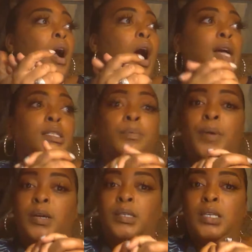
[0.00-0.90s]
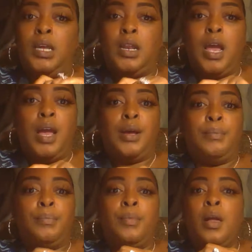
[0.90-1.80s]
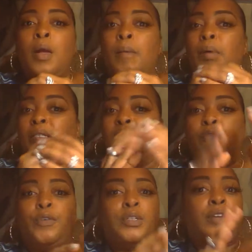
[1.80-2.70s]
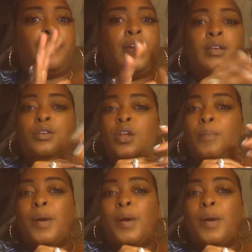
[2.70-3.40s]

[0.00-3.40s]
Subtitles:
Awesome person. But just for different,